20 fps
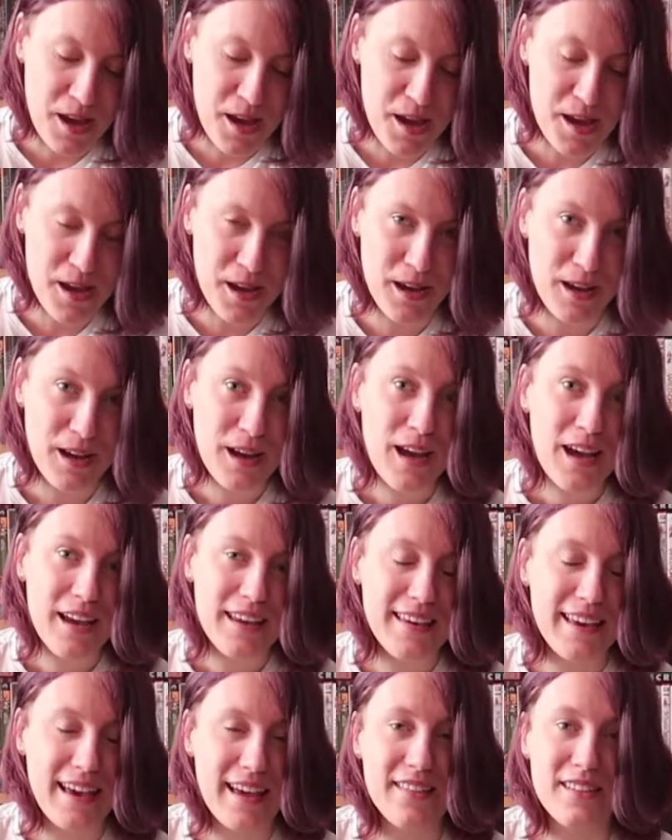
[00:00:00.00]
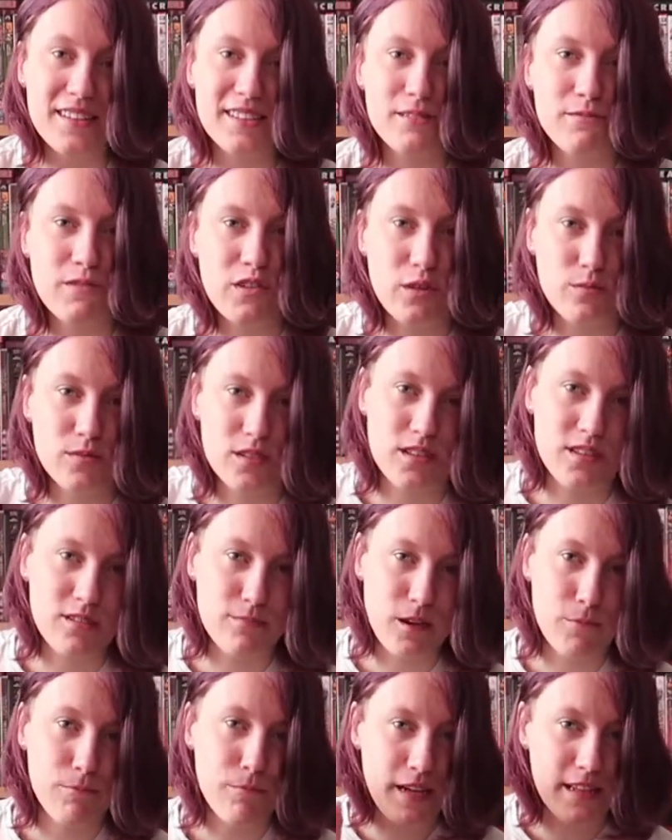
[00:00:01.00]
yeah, there's films under
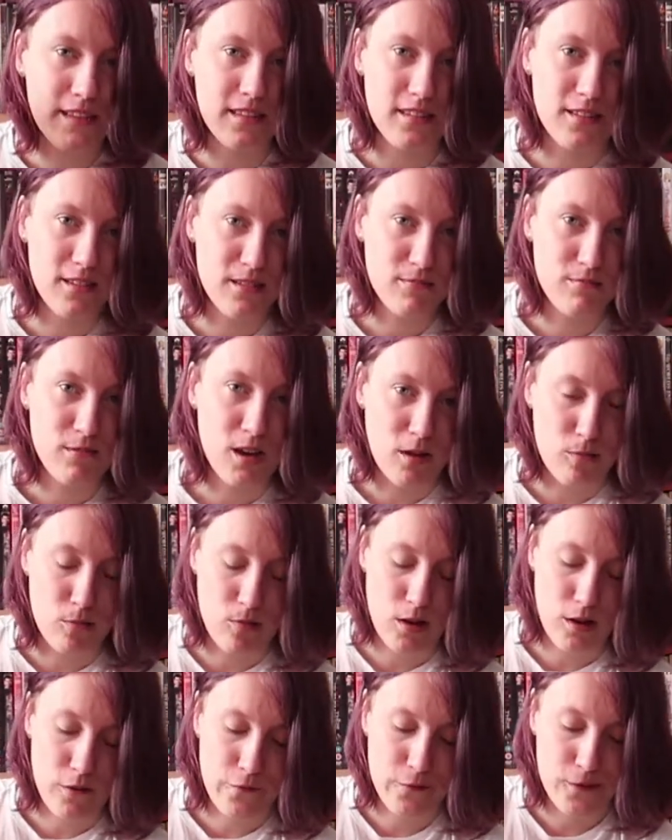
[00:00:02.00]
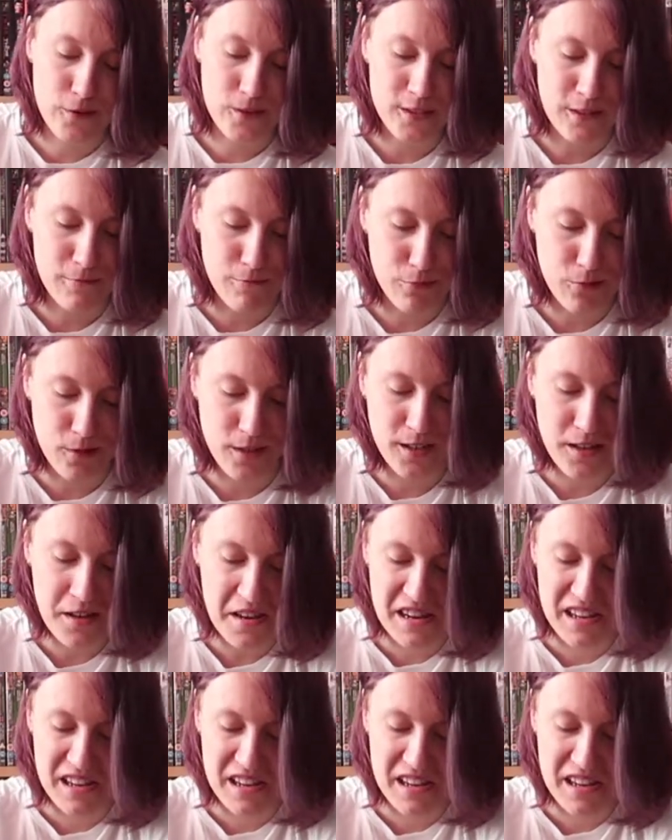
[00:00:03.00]
my bed that I will go for at some point.